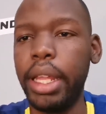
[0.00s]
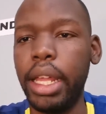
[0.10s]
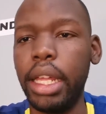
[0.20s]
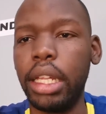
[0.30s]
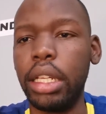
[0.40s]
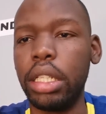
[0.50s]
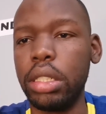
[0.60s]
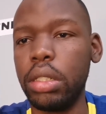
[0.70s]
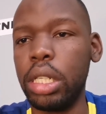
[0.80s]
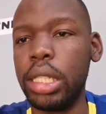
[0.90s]
and
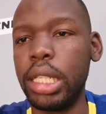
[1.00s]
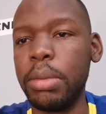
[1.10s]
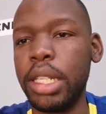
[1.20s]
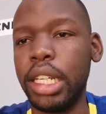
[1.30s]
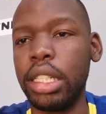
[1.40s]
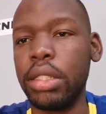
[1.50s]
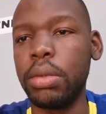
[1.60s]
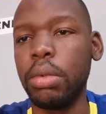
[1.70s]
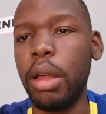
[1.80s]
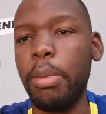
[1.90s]
it seems like
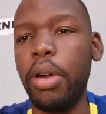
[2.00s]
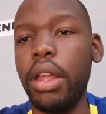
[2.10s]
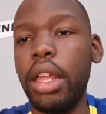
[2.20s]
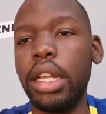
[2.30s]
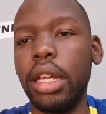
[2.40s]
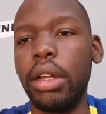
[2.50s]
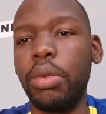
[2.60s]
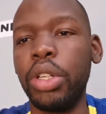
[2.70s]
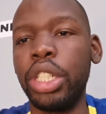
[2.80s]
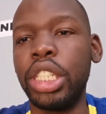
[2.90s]
it's up in a
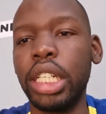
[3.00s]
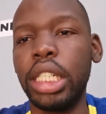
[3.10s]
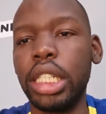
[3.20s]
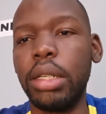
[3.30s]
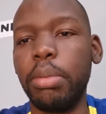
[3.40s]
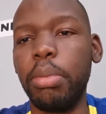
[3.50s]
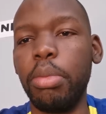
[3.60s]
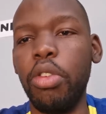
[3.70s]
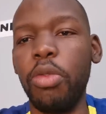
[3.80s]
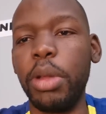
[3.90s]
rejection
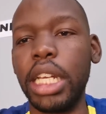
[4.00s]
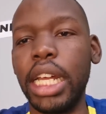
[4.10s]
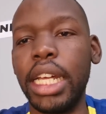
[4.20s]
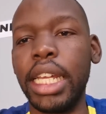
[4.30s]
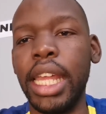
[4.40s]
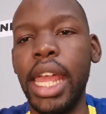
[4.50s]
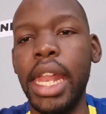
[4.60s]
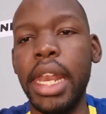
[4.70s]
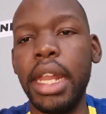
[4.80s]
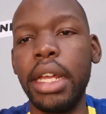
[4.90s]
movement
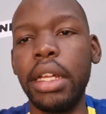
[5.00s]
again.